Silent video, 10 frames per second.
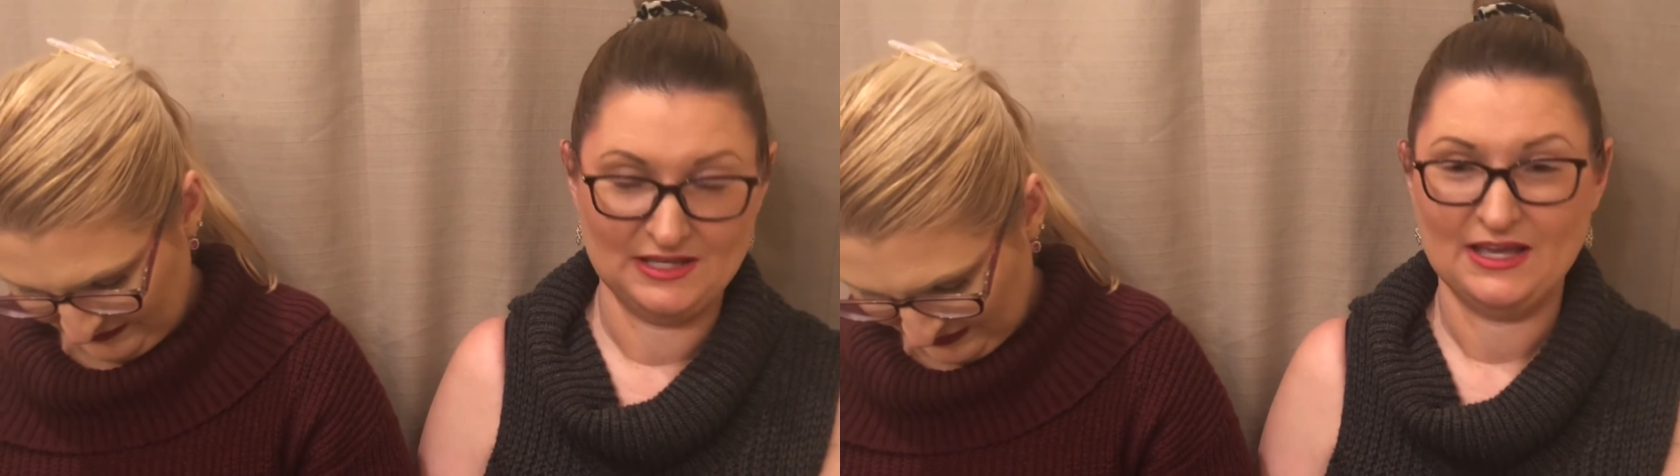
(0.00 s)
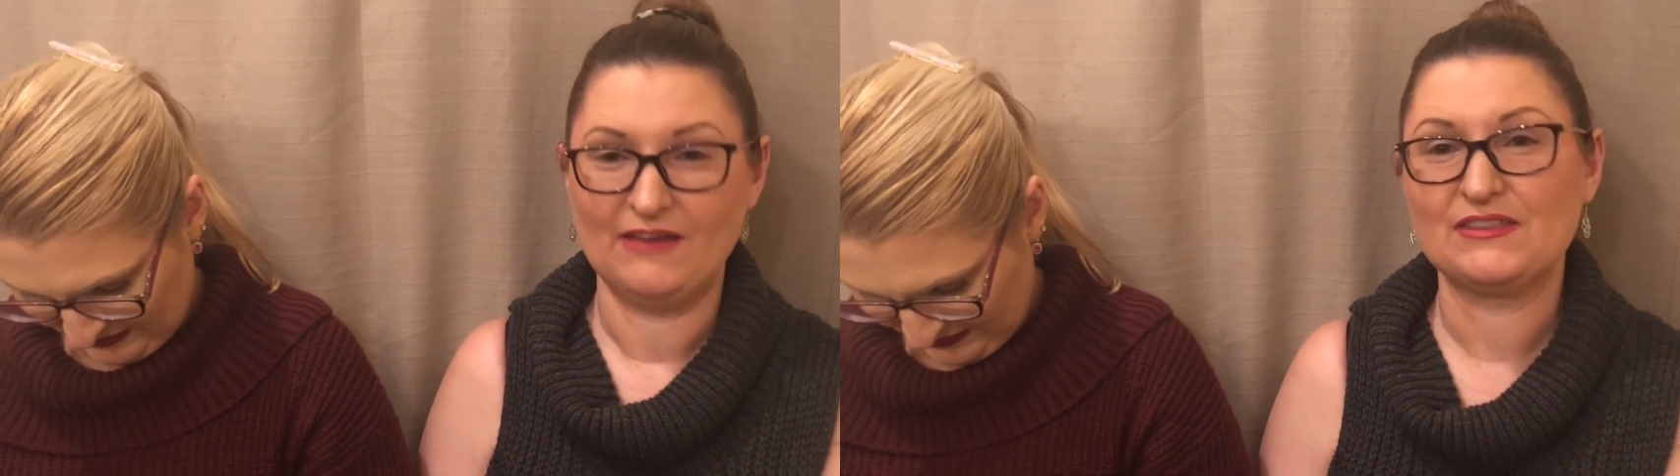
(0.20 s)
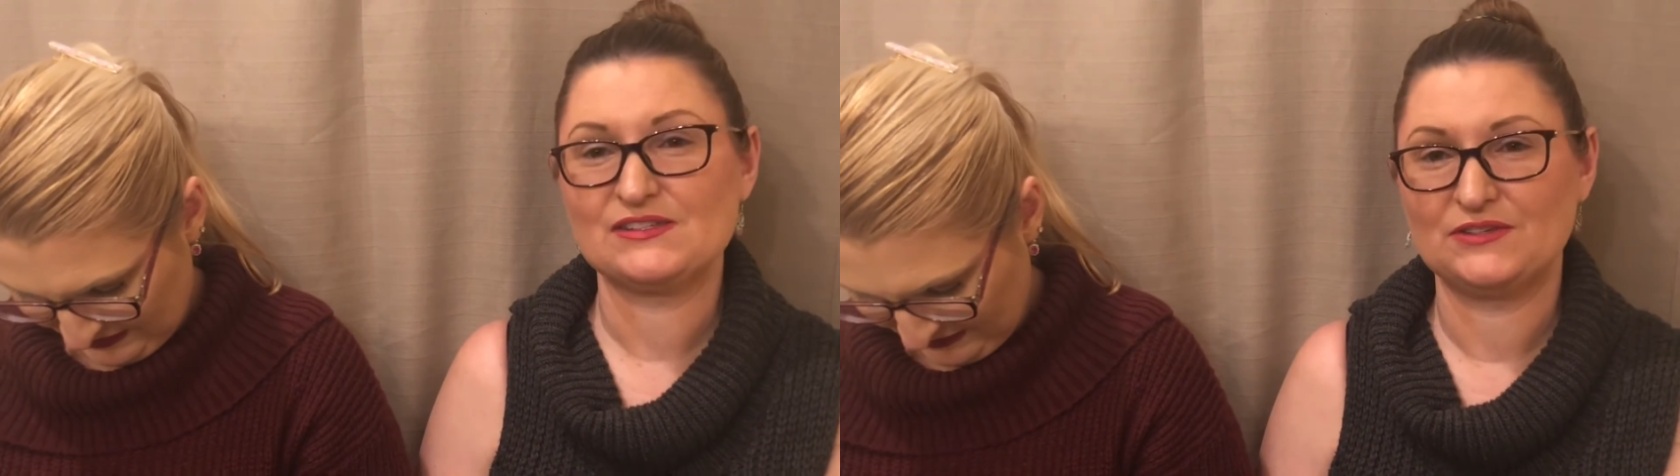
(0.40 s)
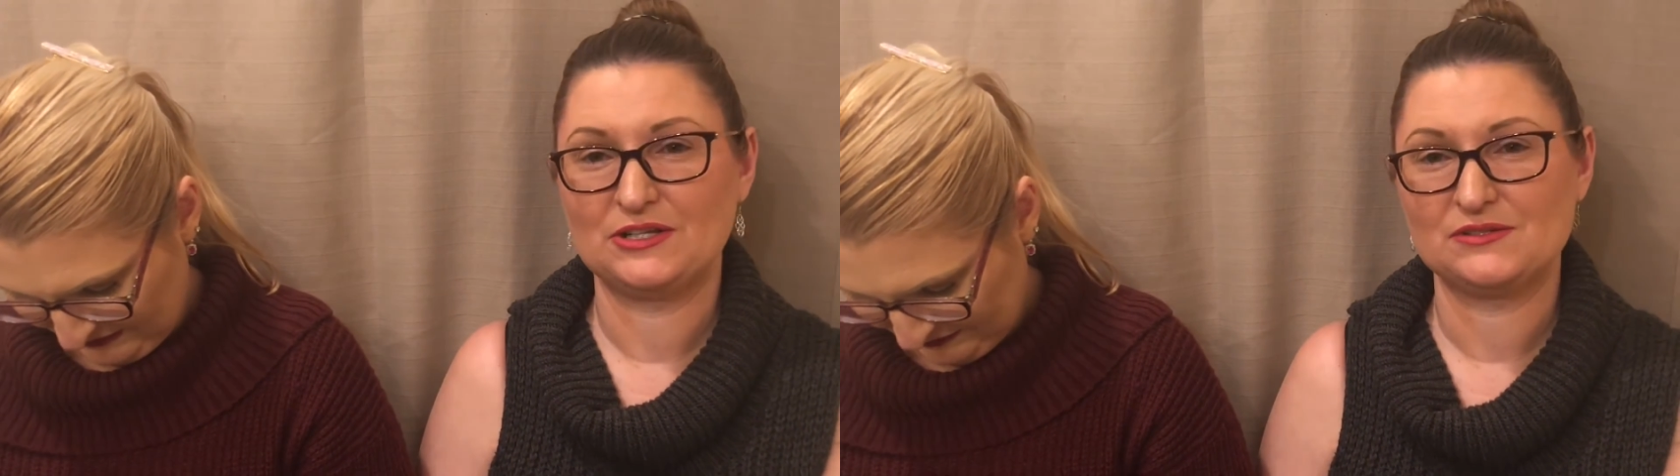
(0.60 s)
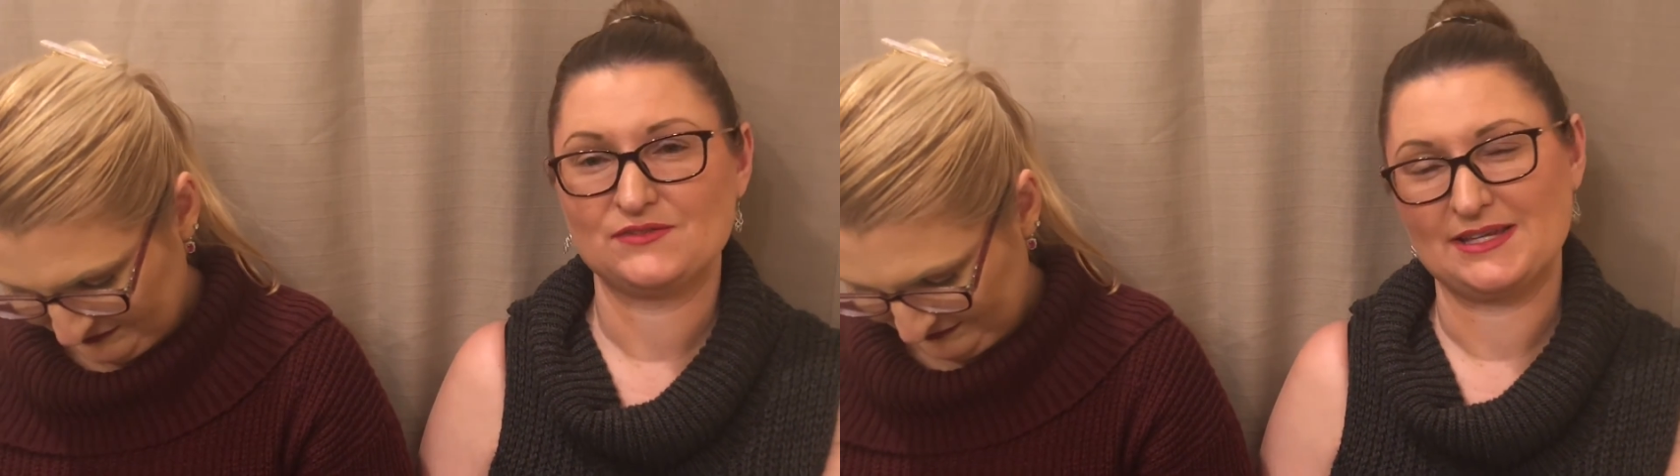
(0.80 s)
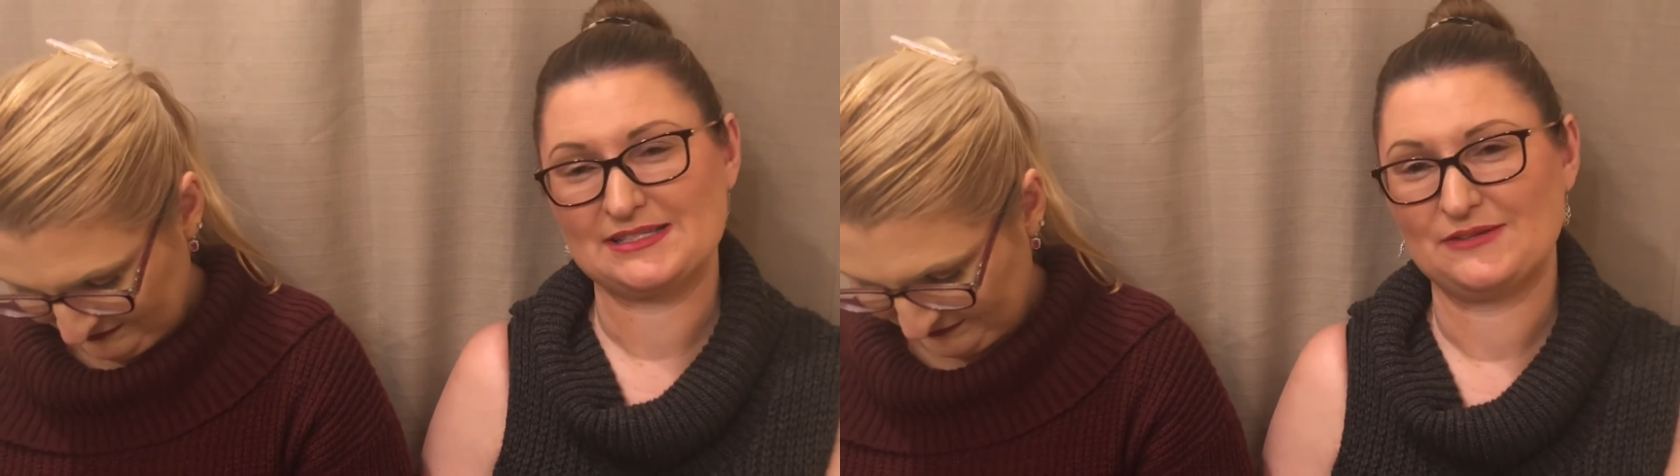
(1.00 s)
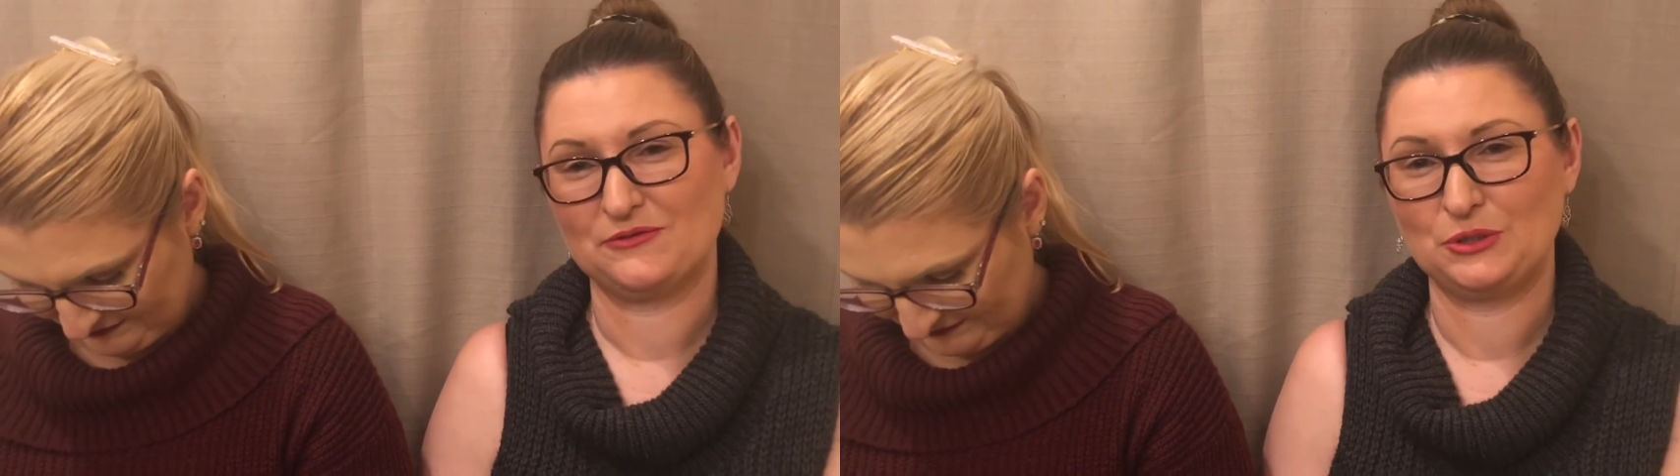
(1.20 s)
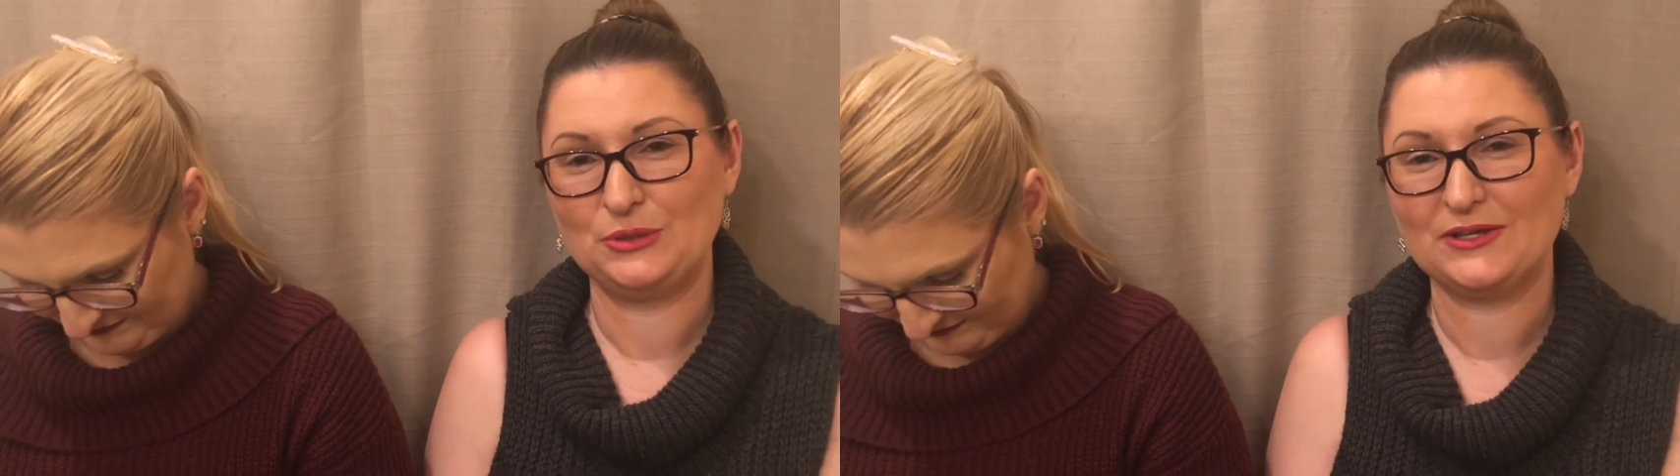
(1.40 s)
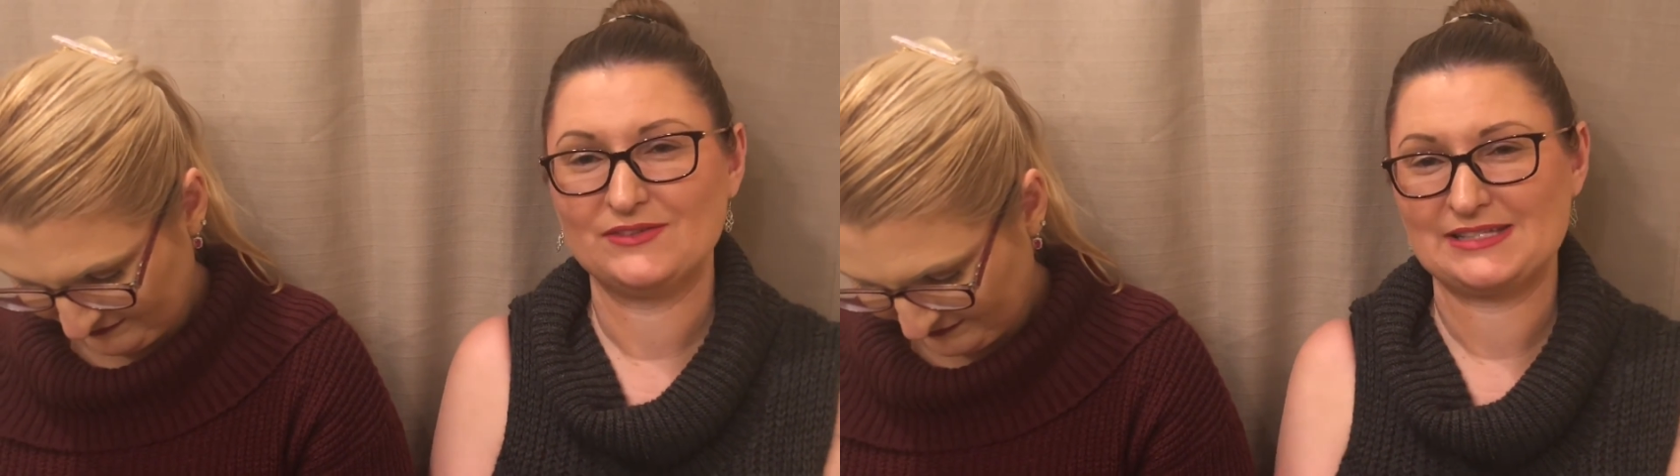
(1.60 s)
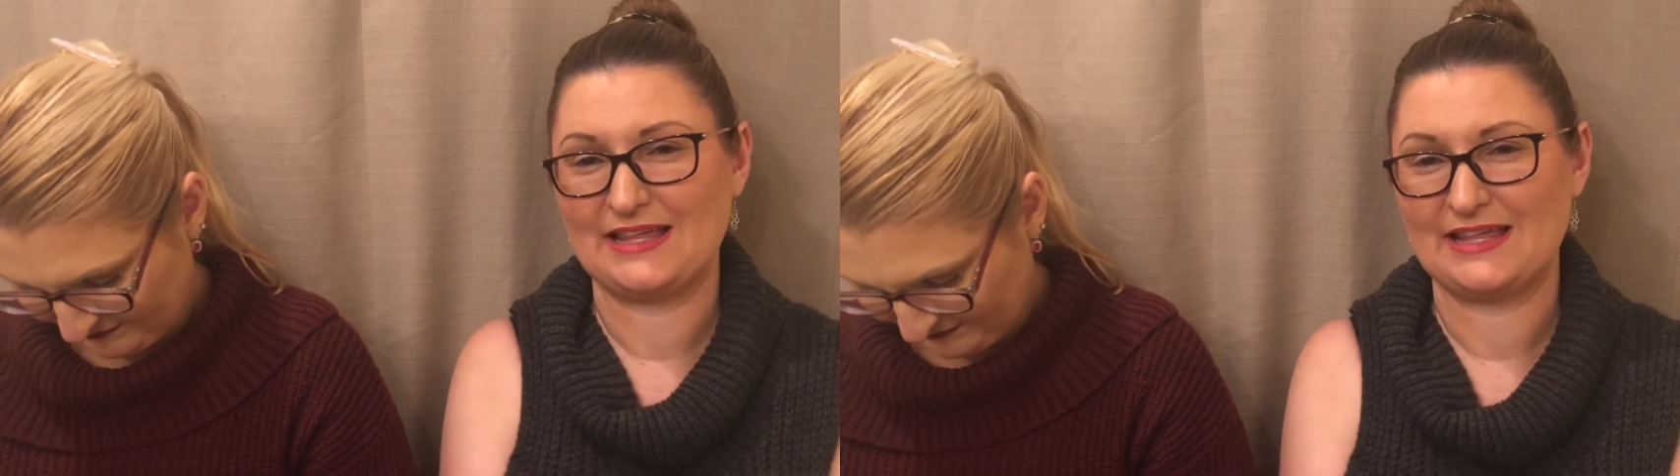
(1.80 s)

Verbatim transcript: If this video is fast enough for you, give us a